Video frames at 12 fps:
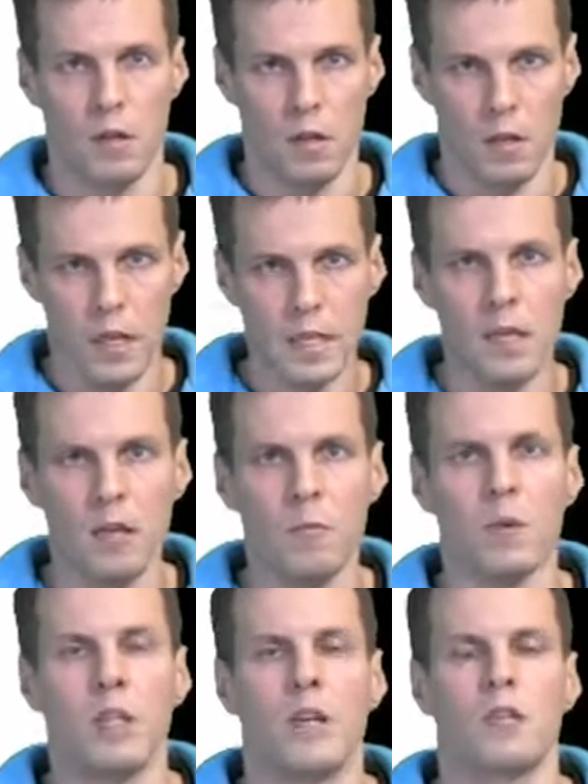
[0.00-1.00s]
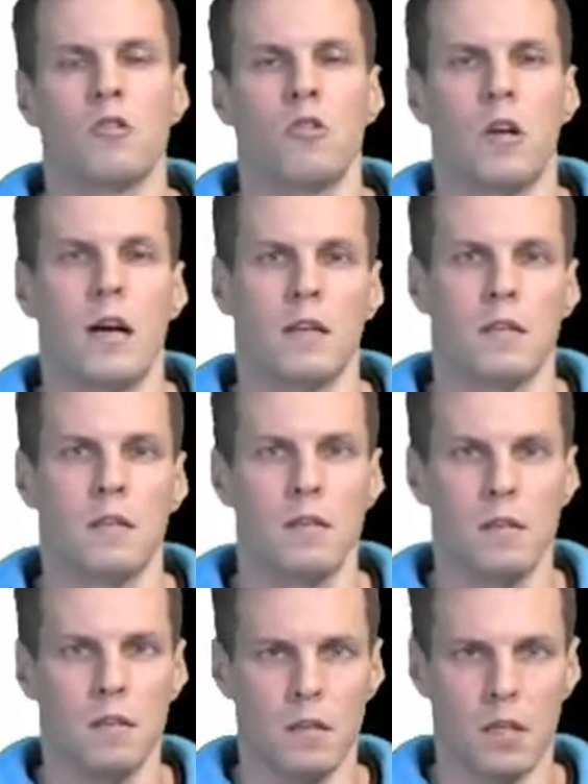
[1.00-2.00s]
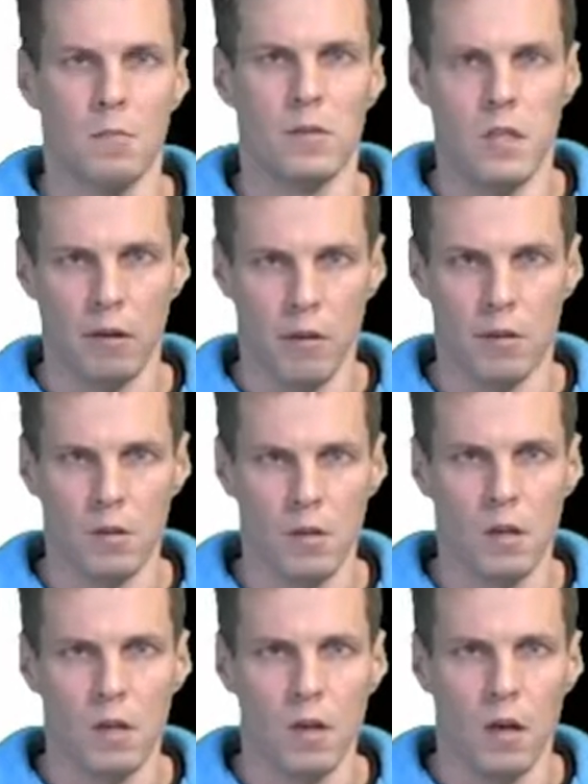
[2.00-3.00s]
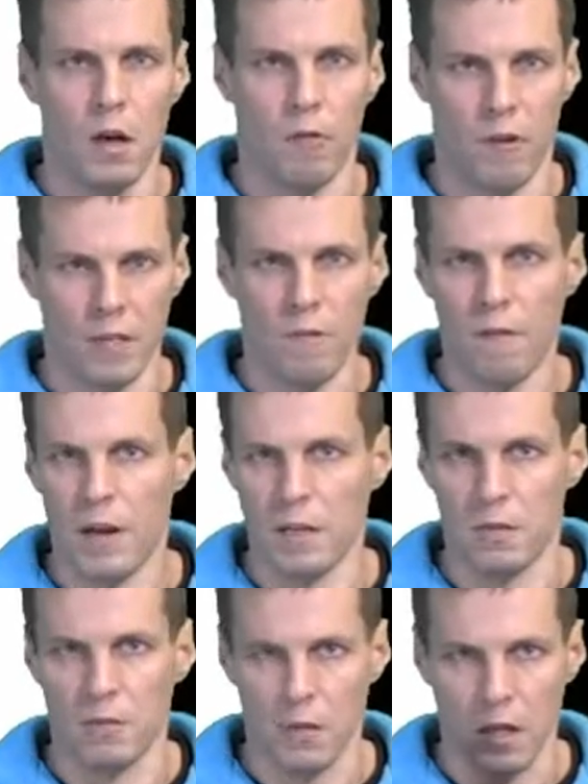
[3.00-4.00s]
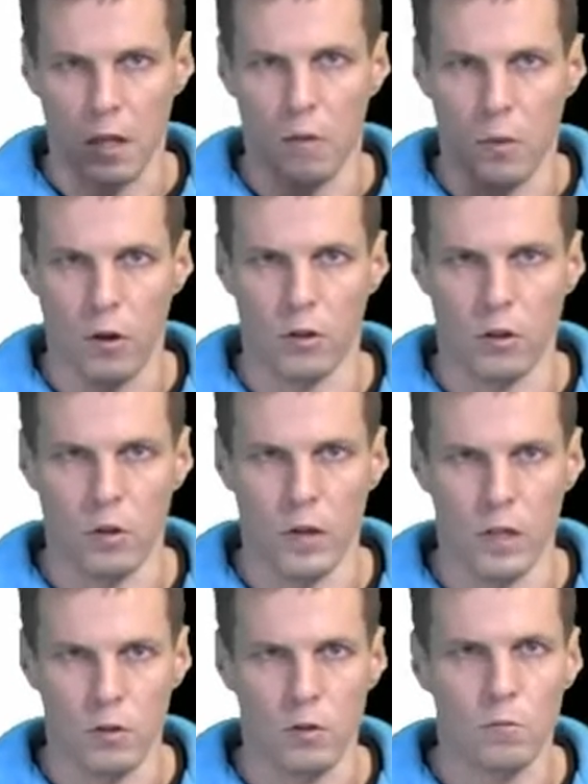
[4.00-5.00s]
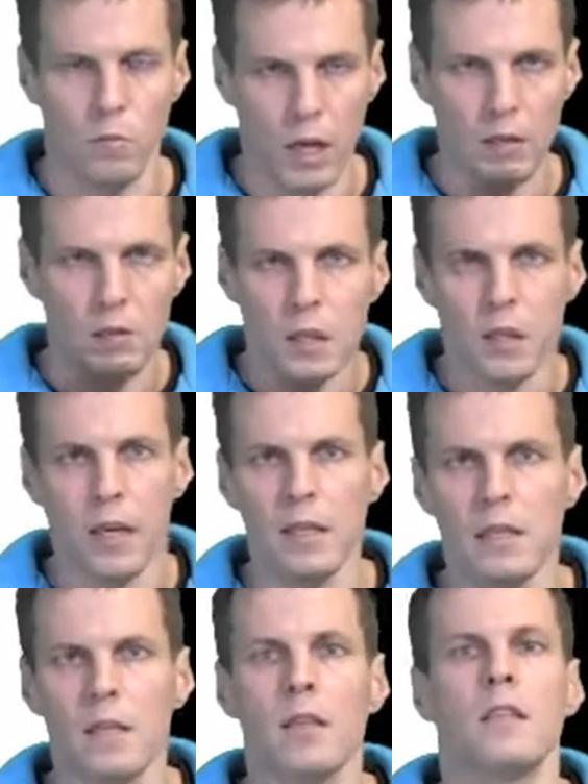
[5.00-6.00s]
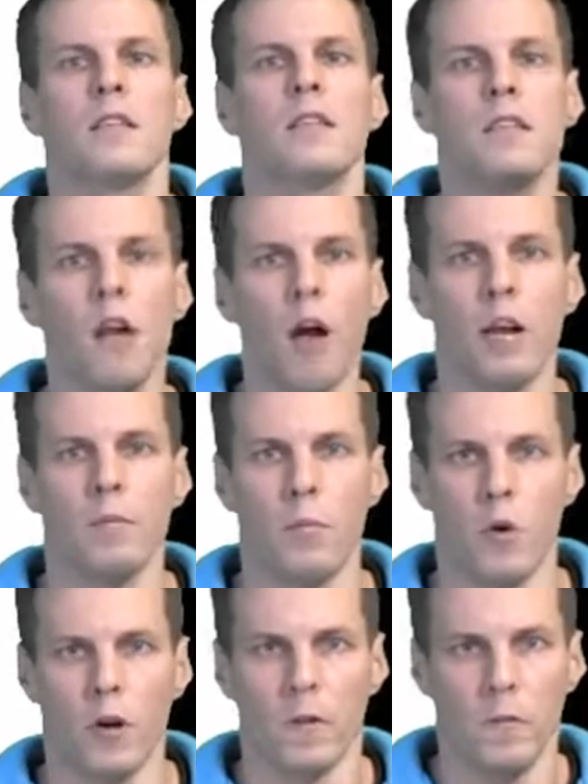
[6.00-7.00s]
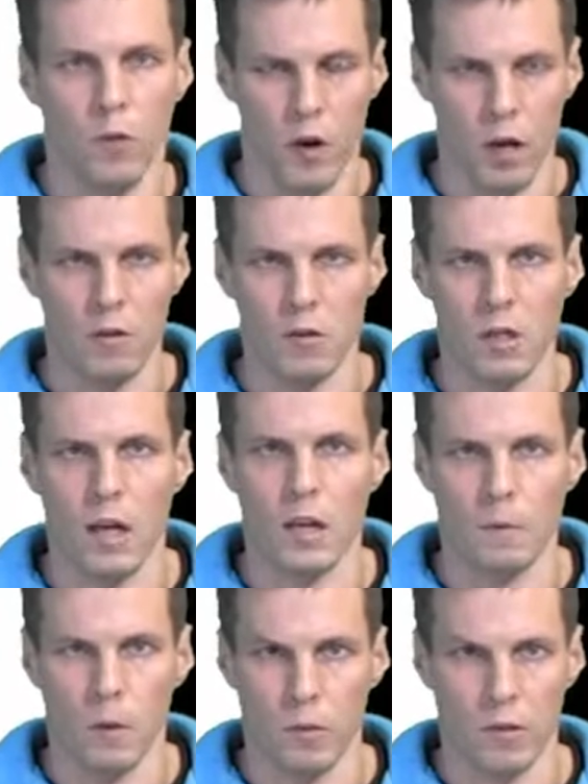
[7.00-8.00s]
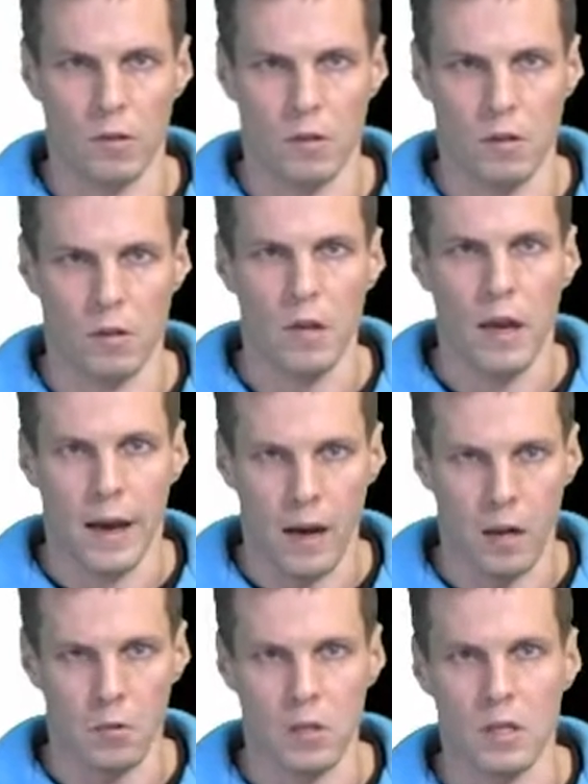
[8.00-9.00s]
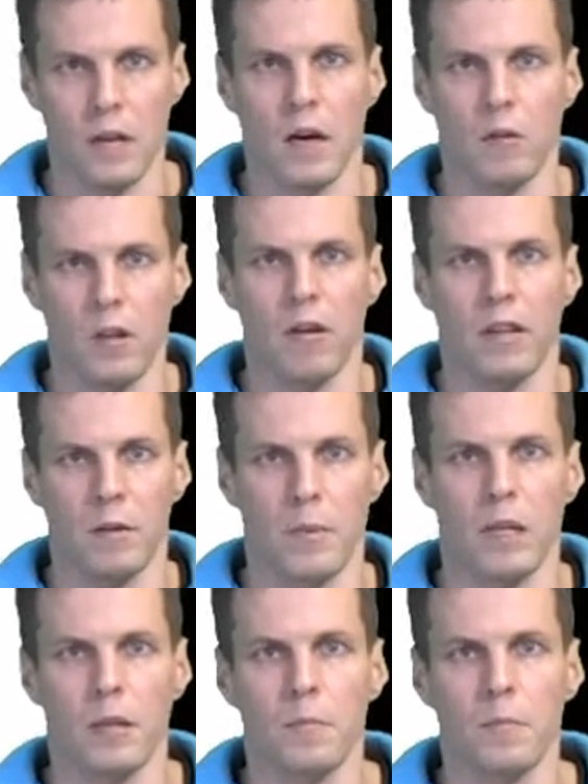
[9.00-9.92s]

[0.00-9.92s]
This interpretation has some serious reservations that I will not go into. But it's a starting point for understanding what regression analysis and how they are interpreted.